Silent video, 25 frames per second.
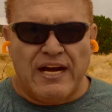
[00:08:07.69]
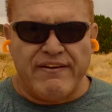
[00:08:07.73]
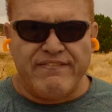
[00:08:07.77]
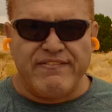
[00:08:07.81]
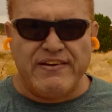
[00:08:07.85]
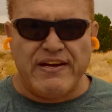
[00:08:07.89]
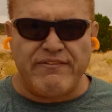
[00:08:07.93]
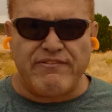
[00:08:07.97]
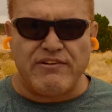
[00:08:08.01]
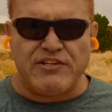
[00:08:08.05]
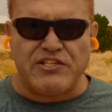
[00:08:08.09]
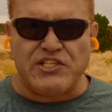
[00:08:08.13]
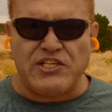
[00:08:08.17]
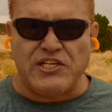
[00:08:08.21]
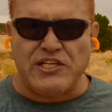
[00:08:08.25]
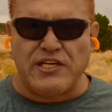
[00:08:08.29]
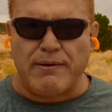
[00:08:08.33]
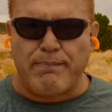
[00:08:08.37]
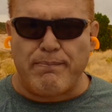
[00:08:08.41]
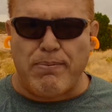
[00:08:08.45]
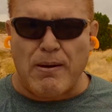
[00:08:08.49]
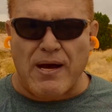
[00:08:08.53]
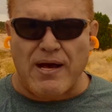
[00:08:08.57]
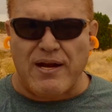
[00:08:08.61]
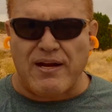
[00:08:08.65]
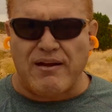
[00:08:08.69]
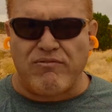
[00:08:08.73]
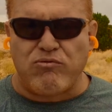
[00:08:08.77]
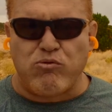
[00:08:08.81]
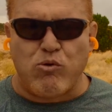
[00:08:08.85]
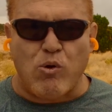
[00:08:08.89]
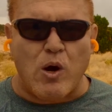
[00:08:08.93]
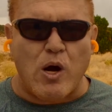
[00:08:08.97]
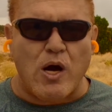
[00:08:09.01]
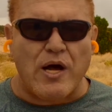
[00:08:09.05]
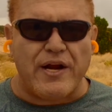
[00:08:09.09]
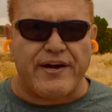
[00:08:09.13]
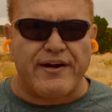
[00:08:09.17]
I've never seen a bottle of
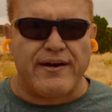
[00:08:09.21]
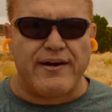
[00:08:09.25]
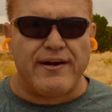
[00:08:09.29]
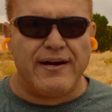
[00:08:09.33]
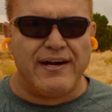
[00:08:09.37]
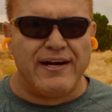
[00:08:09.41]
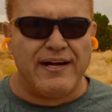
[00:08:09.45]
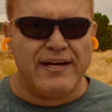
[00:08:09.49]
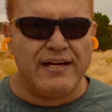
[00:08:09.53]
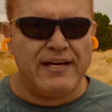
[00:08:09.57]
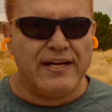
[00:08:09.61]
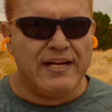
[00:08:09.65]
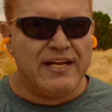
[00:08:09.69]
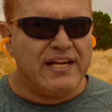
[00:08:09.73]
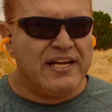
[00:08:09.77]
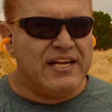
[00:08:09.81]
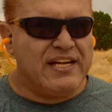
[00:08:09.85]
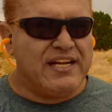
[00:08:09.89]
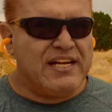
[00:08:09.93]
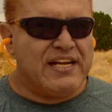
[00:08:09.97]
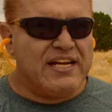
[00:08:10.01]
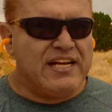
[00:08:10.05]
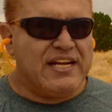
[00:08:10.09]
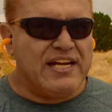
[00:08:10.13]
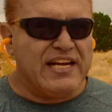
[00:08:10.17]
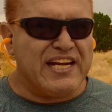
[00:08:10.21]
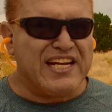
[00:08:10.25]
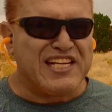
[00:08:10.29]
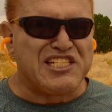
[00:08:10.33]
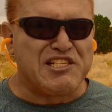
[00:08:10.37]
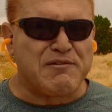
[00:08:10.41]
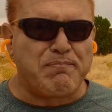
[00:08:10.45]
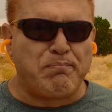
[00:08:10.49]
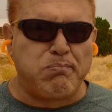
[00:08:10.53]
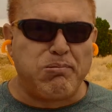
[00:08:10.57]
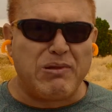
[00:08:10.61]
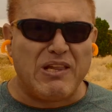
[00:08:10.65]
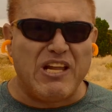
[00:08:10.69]
water
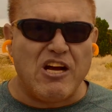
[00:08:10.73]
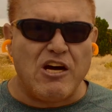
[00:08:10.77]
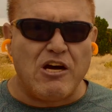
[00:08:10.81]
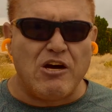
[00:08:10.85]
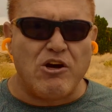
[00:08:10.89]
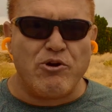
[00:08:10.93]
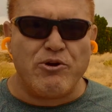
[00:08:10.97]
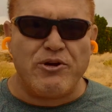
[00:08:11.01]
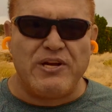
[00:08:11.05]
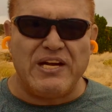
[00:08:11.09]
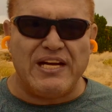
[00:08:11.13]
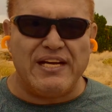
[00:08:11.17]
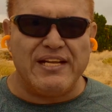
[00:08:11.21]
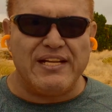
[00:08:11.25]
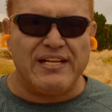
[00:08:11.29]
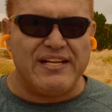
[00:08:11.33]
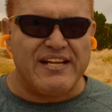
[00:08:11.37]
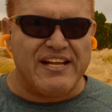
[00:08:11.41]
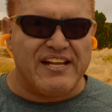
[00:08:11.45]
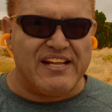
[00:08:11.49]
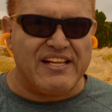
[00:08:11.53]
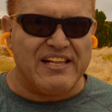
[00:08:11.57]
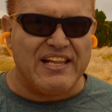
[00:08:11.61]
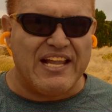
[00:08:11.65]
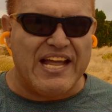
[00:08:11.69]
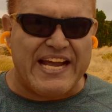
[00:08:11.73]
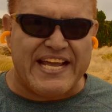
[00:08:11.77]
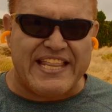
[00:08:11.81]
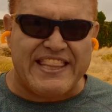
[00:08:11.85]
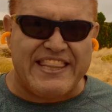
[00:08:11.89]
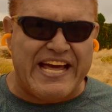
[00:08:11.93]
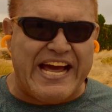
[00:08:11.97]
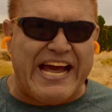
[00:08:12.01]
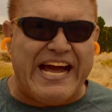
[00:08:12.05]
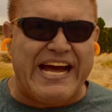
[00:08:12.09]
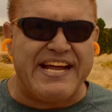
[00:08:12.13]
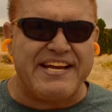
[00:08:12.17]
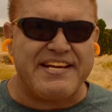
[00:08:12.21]
explode like
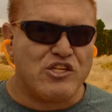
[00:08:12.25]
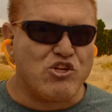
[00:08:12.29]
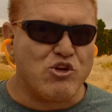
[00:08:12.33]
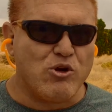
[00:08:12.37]
that.